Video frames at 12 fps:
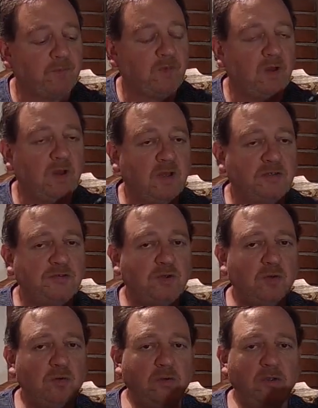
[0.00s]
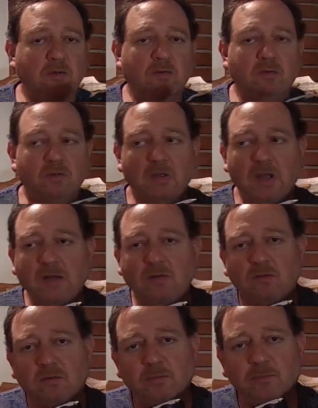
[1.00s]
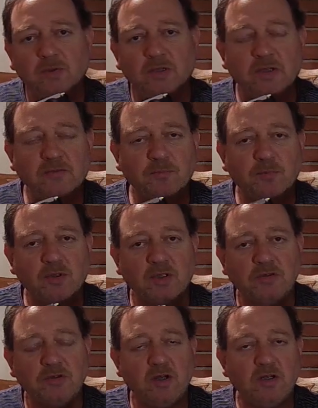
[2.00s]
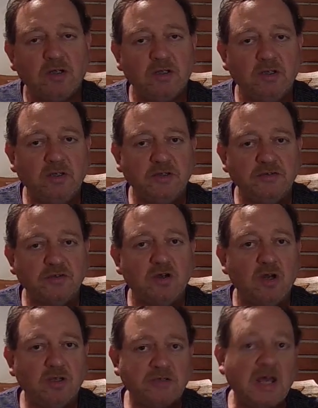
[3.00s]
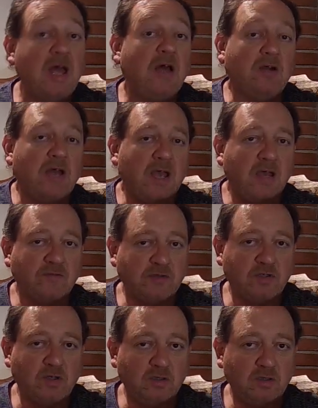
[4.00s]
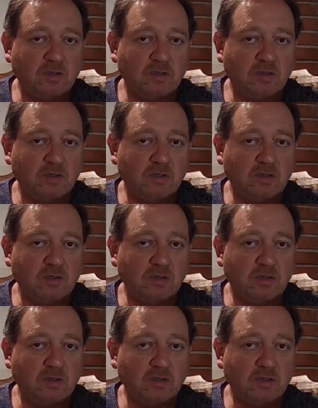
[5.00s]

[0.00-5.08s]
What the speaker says: So I don't believe in putting a ton into these guns. I don't have a ton.